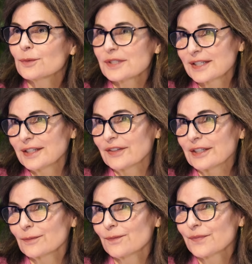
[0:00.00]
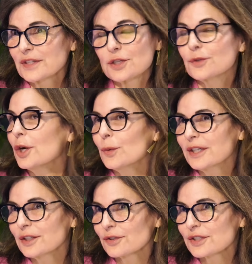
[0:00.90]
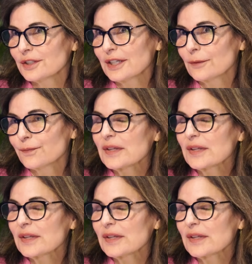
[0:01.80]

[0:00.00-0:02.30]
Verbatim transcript: was given, so no one understood it.